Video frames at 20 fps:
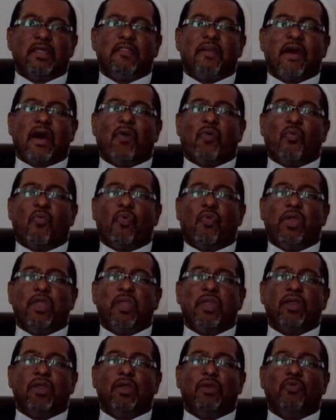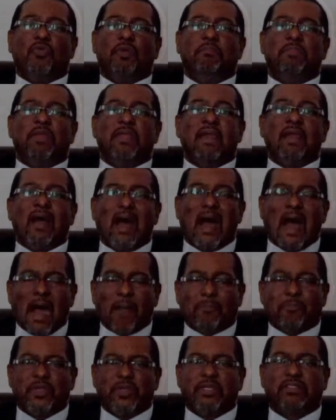that we would be
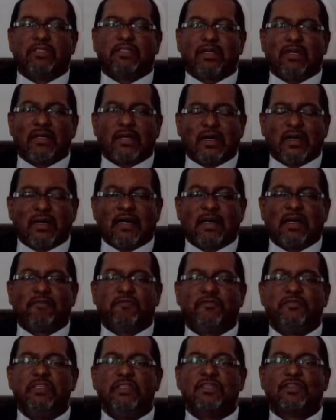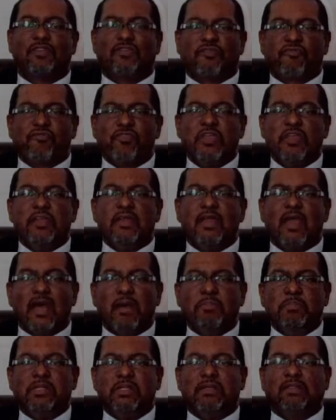happy to have these three
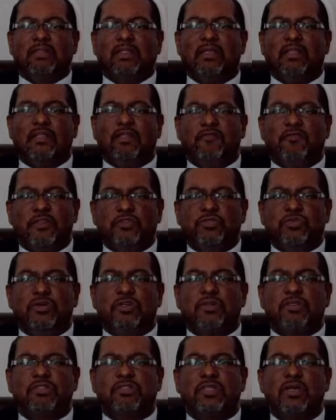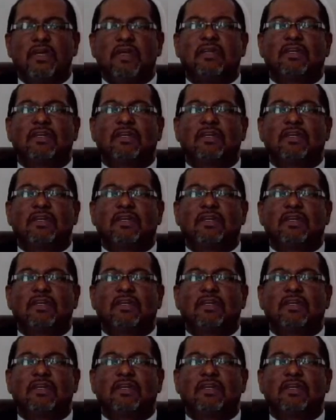eminent individuals